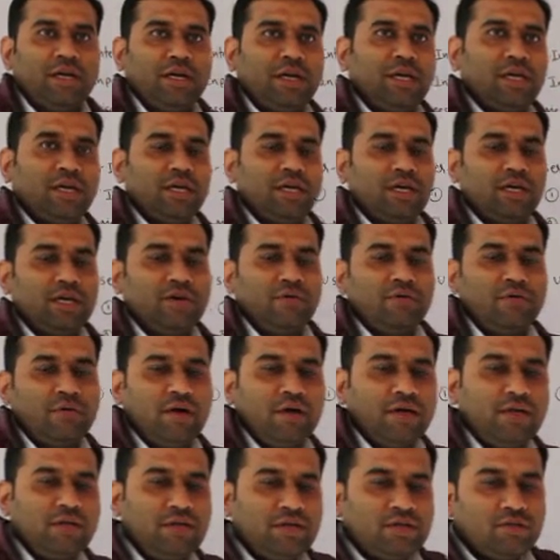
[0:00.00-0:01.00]
D
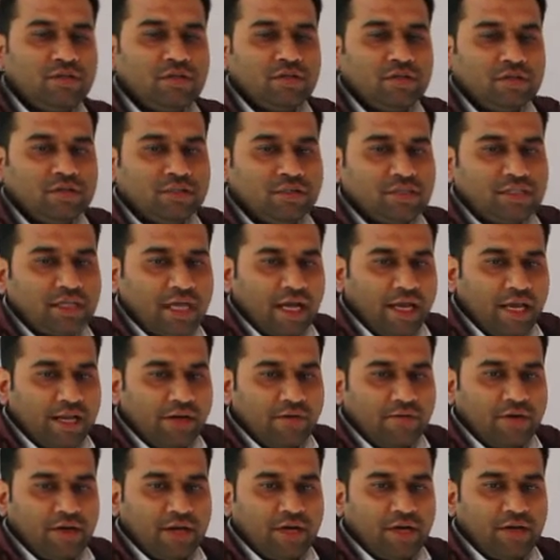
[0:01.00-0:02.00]
equal to
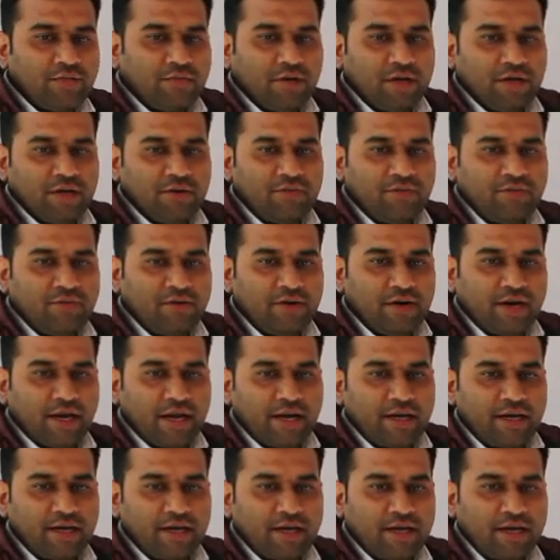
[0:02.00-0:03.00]
January 24,
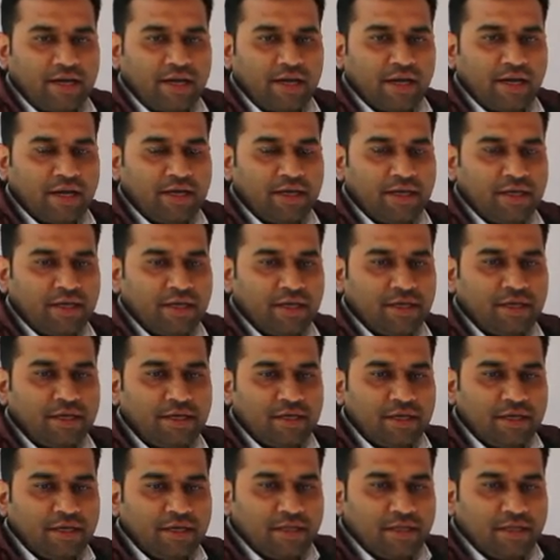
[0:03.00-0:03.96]
1990.